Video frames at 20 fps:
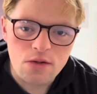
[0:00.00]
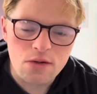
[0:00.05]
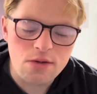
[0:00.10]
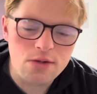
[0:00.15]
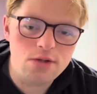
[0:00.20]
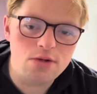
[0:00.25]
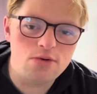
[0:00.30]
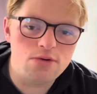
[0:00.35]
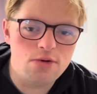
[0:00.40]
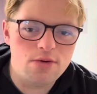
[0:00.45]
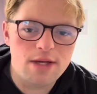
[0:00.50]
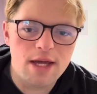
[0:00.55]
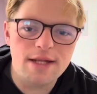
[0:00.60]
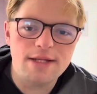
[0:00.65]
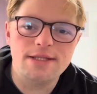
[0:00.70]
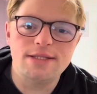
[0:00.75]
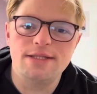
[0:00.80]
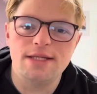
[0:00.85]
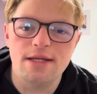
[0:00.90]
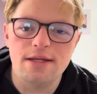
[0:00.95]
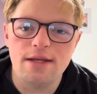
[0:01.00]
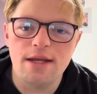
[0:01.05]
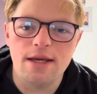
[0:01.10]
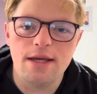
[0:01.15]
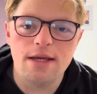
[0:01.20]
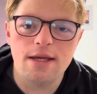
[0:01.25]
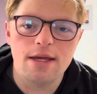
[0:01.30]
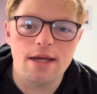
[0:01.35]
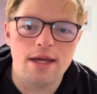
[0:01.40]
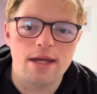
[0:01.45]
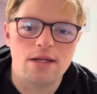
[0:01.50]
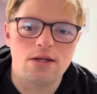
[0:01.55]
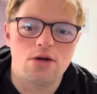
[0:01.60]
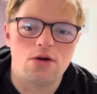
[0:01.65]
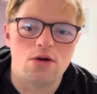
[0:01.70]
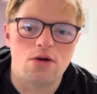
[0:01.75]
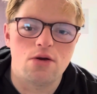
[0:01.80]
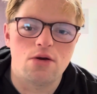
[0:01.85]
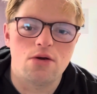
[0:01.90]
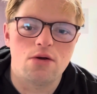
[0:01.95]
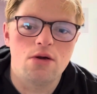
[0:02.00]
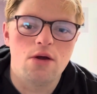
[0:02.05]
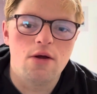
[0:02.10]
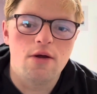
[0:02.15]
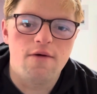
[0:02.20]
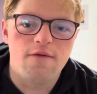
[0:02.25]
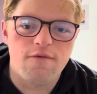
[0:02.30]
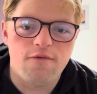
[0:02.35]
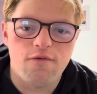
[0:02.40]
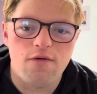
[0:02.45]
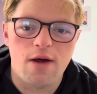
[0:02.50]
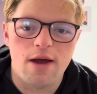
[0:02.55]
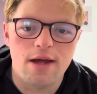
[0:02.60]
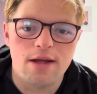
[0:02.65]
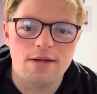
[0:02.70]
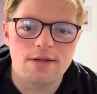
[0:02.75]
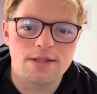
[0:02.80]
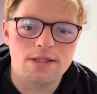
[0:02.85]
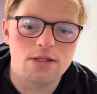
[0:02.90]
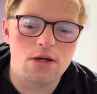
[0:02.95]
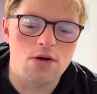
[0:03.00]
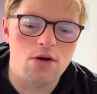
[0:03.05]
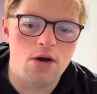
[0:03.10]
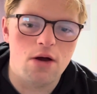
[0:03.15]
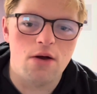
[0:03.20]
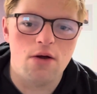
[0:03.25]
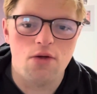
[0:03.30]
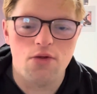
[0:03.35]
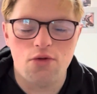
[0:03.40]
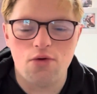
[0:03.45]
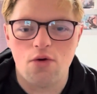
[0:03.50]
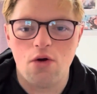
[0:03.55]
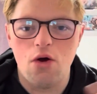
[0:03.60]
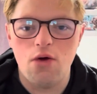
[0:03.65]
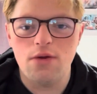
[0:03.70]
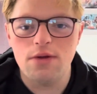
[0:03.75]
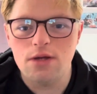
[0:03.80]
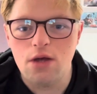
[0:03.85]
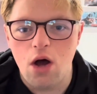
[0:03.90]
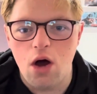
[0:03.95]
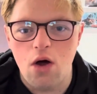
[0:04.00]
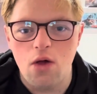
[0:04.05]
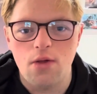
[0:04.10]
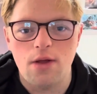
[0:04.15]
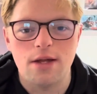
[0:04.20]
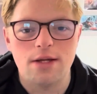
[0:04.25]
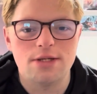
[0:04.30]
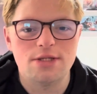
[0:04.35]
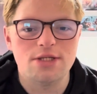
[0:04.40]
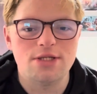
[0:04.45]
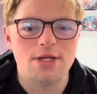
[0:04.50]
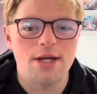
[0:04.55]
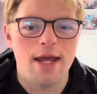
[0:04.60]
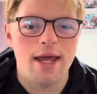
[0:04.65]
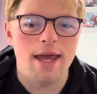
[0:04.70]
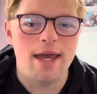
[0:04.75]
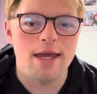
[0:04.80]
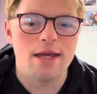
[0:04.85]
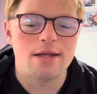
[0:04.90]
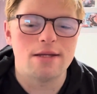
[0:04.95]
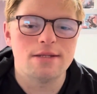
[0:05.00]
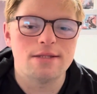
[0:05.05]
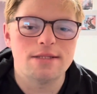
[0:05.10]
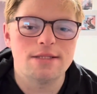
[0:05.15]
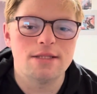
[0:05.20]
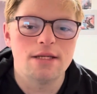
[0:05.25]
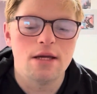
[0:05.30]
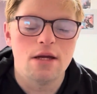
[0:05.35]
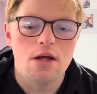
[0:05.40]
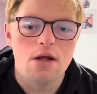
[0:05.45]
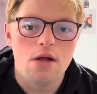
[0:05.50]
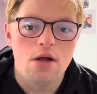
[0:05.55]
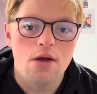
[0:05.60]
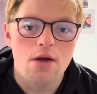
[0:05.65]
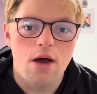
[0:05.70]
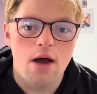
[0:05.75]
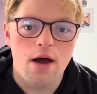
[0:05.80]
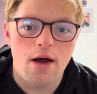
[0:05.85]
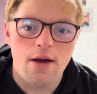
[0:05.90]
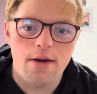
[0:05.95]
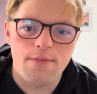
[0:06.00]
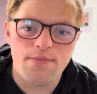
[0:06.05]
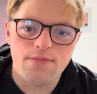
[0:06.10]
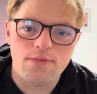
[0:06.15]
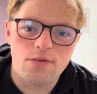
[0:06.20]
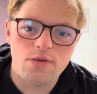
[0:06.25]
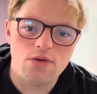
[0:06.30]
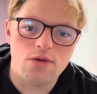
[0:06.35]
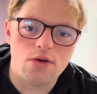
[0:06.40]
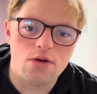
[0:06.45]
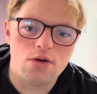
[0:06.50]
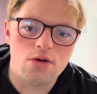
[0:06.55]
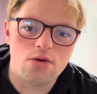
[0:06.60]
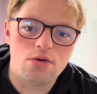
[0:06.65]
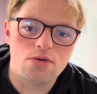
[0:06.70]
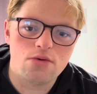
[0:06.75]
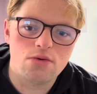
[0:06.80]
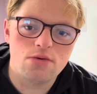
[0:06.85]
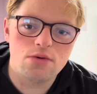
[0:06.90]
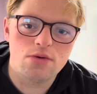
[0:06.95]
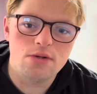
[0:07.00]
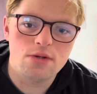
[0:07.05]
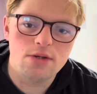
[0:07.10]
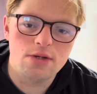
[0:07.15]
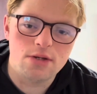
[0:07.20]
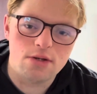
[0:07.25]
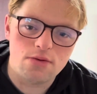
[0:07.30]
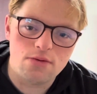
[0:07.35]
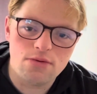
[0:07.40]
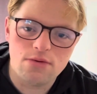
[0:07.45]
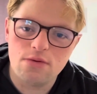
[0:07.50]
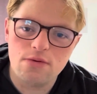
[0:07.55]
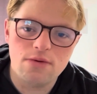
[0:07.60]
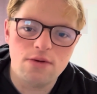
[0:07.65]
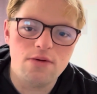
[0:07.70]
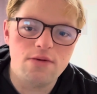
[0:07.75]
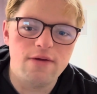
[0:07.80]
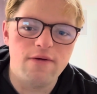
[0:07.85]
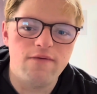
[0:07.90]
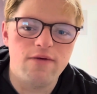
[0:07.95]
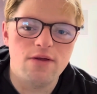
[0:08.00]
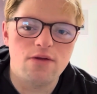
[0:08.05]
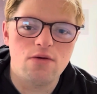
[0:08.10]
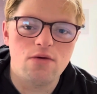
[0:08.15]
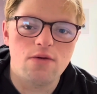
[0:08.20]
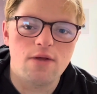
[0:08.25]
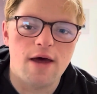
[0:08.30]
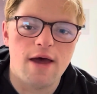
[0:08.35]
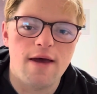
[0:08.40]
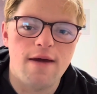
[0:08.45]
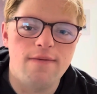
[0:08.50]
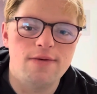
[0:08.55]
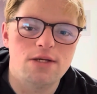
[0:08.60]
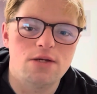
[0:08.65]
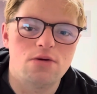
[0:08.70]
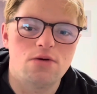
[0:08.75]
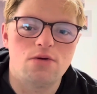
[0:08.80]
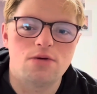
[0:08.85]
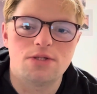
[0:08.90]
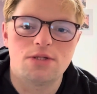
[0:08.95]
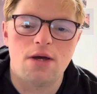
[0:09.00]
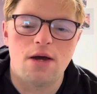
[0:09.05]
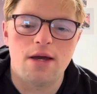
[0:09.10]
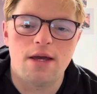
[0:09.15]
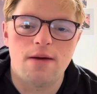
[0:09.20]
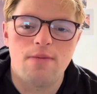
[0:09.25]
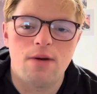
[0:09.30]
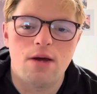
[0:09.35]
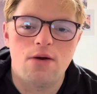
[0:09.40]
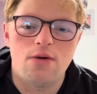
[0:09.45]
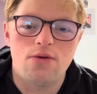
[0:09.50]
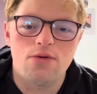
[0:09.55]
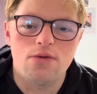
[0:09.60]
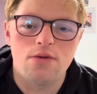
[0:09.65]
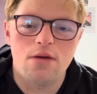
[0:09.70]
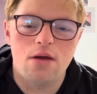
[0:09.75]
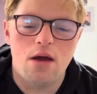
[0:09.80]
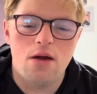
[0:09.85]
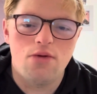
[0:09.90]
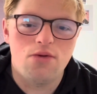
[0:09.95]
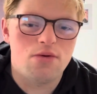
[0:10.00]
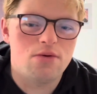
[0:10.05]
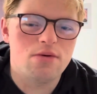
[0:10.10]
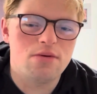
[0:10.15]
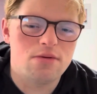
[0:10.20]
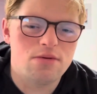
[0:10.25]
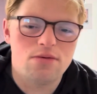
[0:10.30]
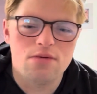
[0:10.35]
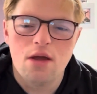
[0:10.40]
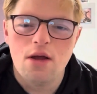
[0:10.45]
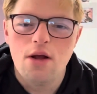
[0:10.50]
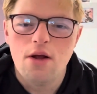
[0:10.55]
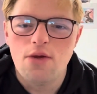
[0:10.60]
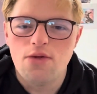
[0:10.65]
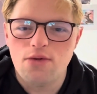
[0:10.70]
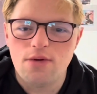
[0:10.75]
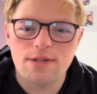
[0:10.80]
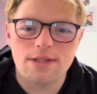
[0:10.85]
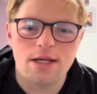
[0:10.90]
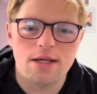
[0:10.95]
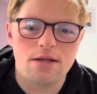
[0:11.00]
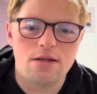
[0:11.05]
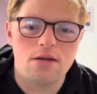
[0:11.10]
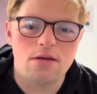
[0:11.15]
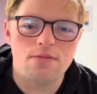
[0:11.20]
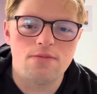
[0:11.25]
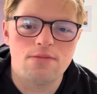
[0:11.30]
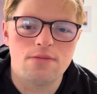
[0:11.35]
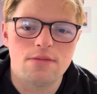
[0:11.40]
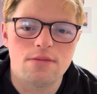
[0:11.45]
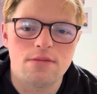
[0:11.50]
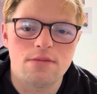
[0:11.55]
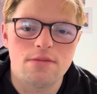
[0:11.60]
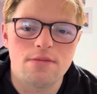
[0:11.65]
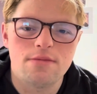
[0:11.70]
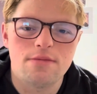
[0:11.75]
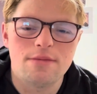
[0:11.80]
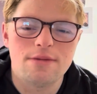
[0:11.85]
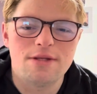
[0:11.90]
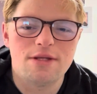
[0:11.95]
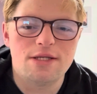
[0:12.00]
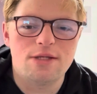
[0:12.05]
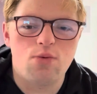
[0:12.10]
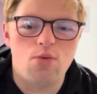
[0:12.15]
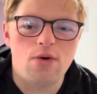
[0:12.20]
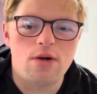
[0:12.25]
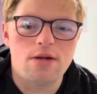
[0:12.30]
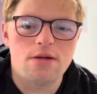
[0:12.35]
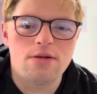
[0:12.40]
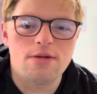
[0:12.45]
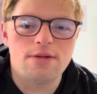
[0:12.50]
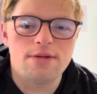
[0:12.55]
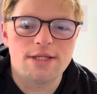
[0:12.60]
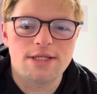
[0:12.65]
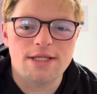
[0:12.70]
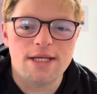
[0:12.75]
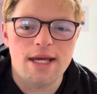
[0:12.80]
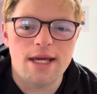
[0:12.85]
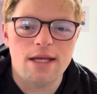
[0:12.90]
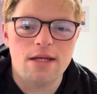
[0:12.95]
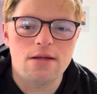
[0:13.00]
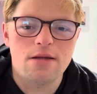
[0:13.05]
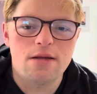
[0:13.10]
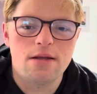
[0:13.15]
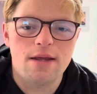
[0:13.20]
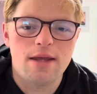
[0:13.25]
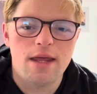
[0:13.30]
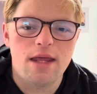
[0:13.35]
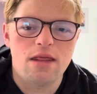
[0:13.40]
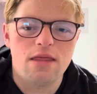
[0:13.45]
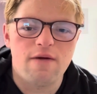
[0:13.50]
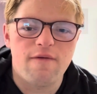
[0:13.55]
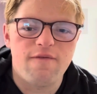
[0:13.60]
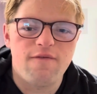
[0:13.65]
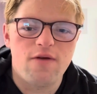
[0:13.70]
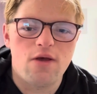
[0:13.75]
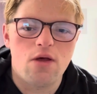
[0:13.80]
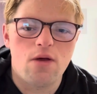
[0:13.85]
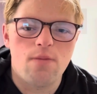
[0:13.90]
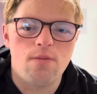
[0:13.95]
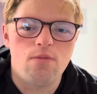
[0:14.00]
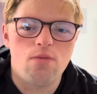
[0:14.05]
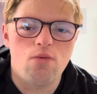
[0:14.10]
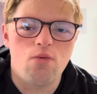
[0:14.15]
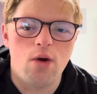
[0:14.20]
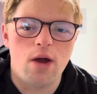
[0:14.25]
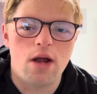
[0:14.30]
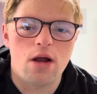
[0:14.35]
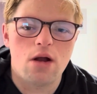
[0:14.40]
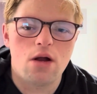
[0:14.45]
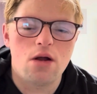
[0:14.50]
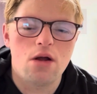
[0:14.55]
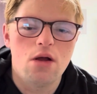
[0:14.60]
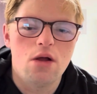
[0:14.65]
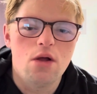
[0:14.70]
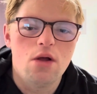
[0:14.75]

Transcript: you know, you get Sidney and her friends. Uh, they're all in college, and um, they're you know they're, they're living their lives. You know, they're talking about uh, there. There's like the this one scene in the film where